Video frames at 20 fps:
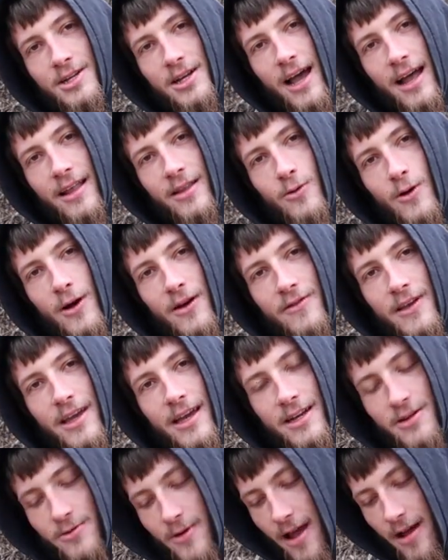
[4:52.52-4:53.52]
shot 12
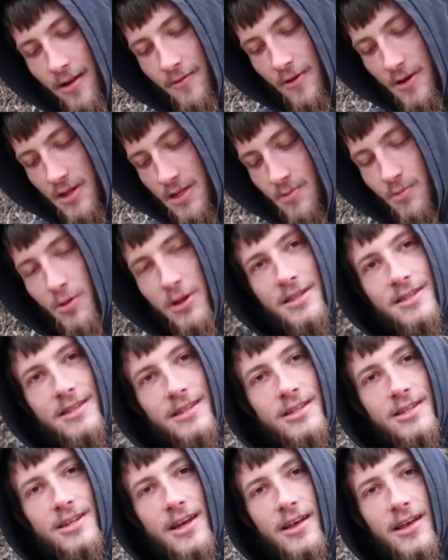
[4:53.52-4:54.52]
gauge round versus
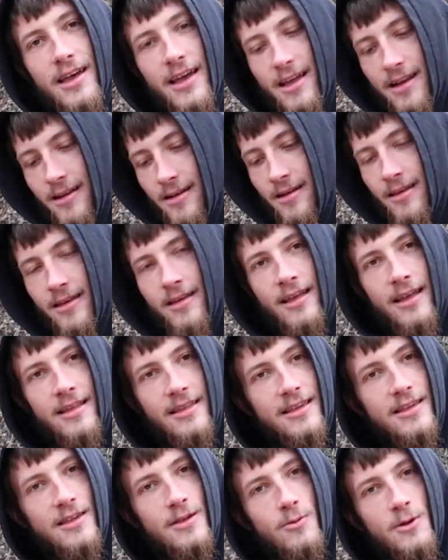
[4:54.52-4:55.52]
ballistics gel head,
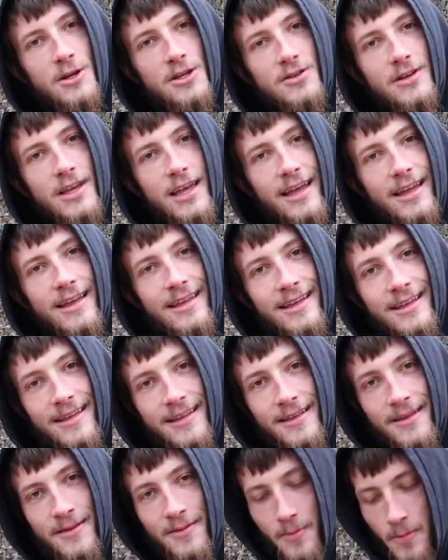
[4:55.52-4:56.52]
and this is what you get.
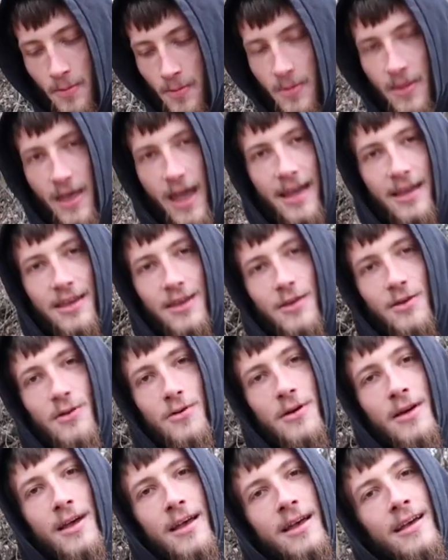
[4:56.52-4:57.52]
Thank
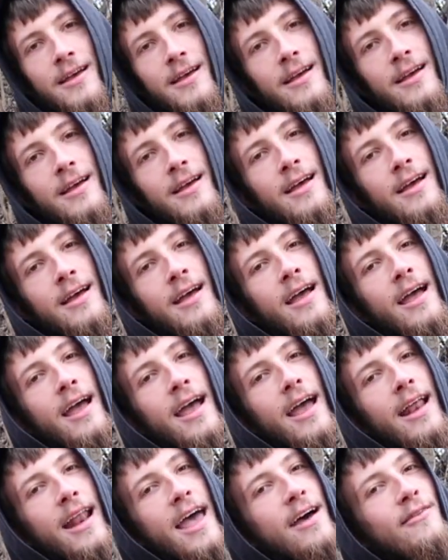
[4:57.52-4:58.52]
you
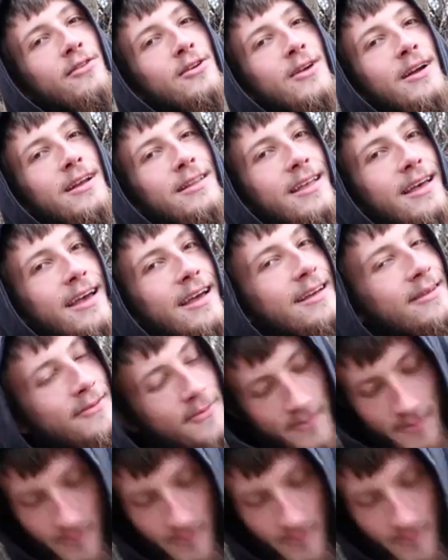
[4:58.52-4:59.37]
and have a great day.